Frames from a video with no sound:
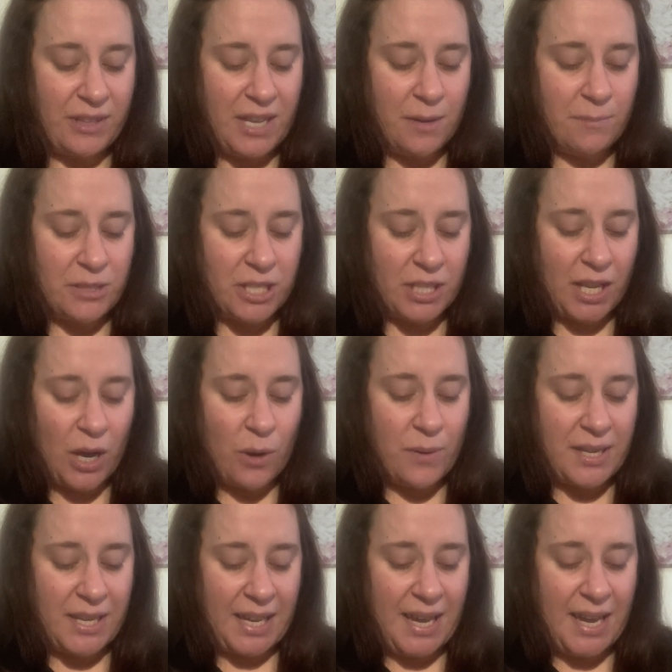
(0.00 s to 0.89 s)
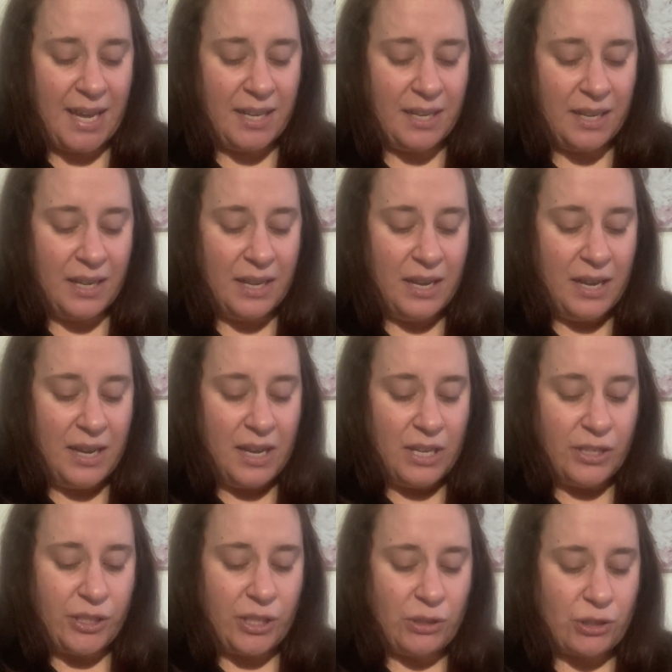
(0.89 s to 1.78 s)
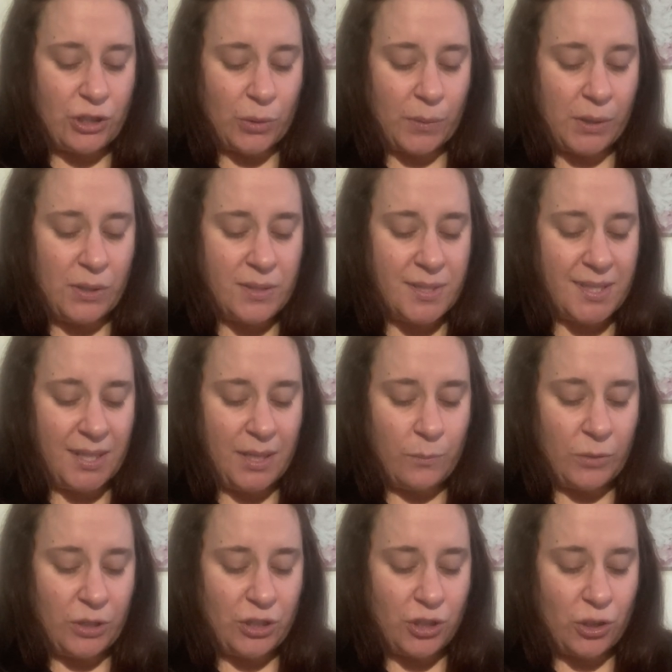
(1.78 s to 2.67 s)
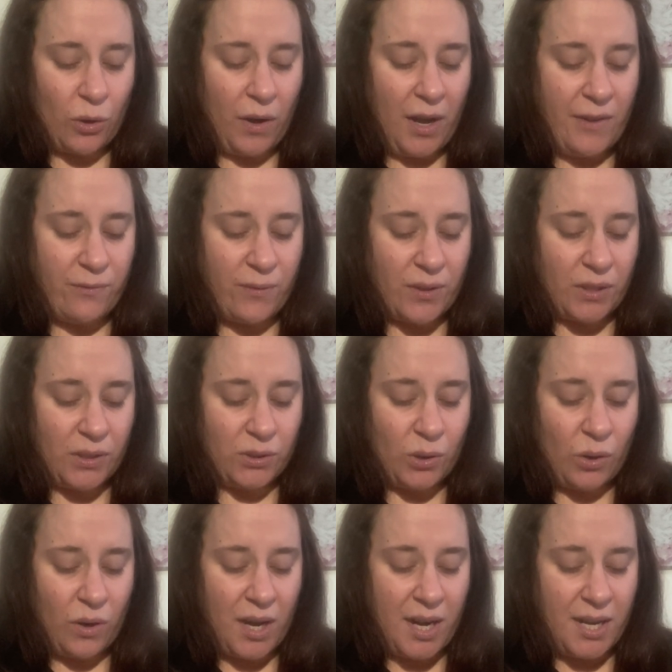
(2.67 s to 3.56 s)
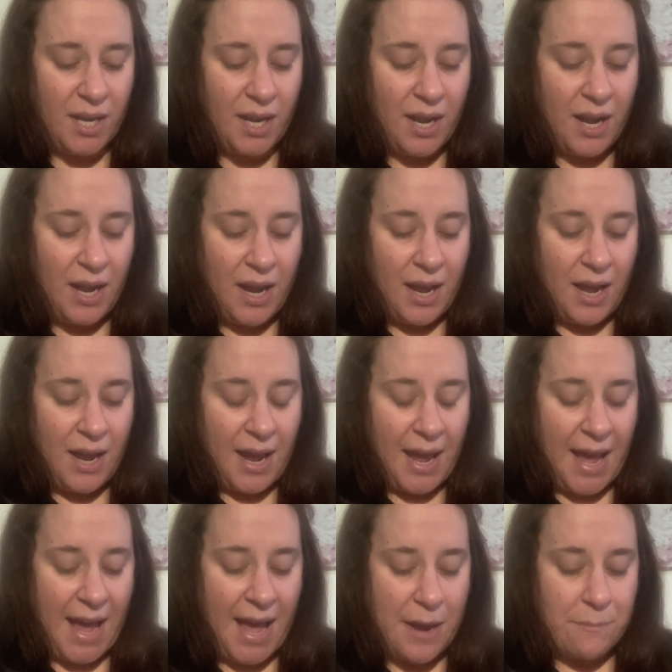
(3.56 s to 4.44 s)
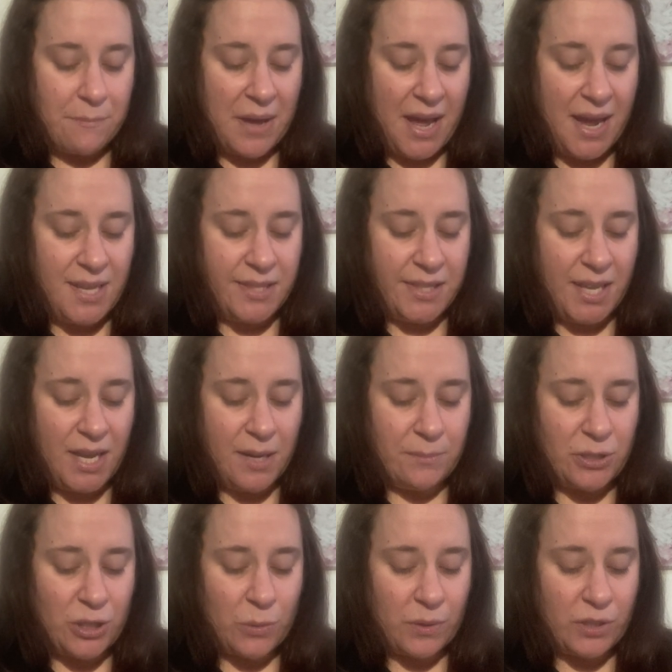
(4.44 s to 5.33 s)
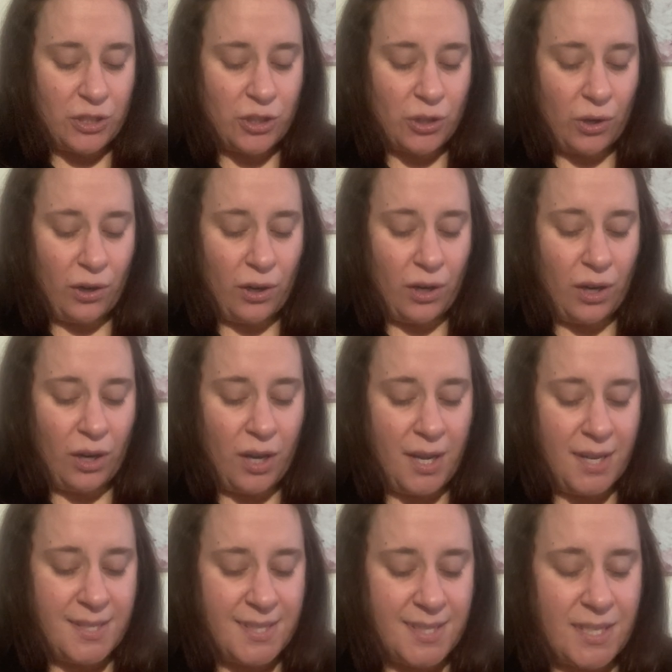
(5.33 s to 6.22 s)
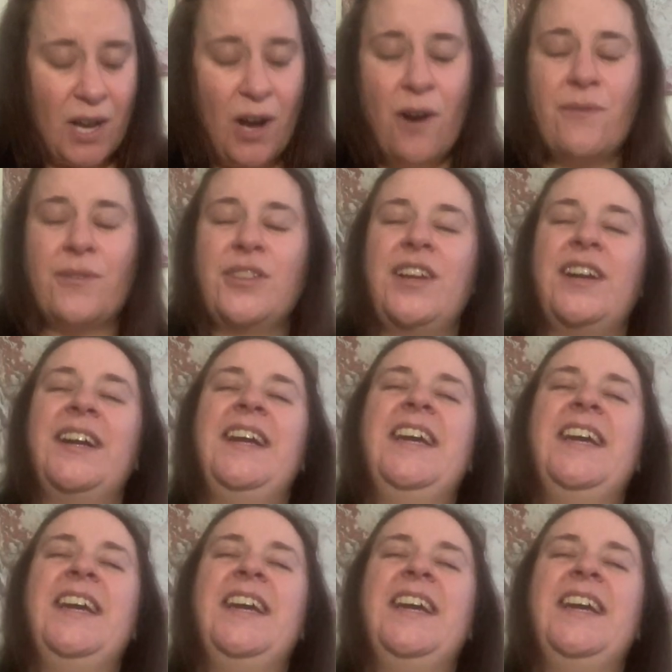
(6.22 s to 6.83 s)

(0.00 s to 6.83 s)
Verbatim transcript: them, to go again to Jerusalem with joy, for the Lord had made them to rejoice over their